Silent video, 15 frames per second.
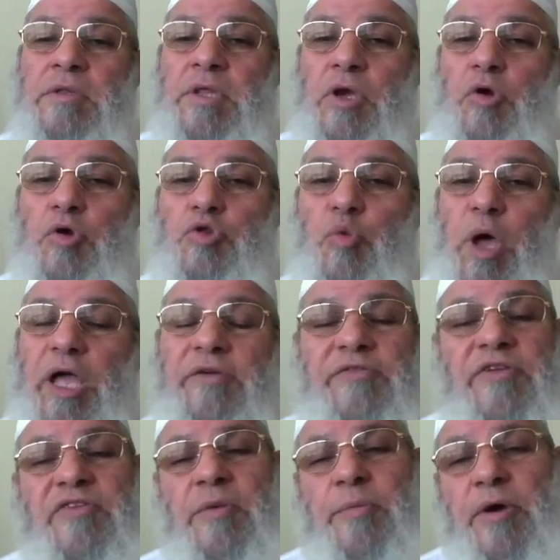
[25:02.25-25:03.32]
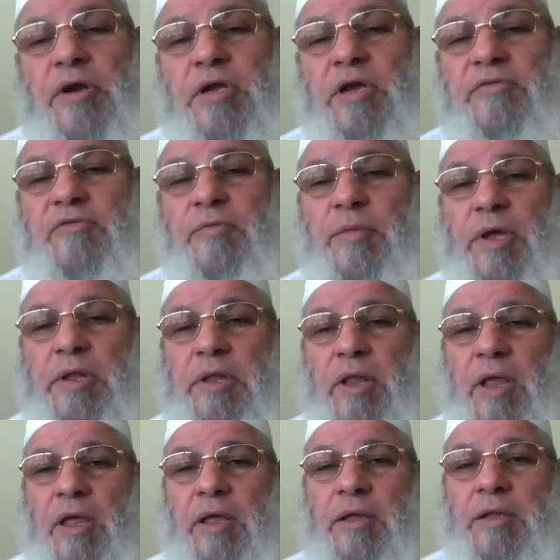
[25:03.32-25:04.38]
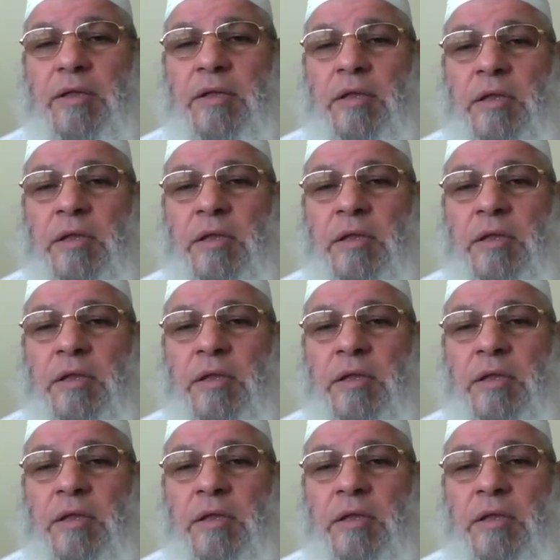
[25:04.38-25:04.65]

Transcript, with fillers: The good wife is a barakah from Allah,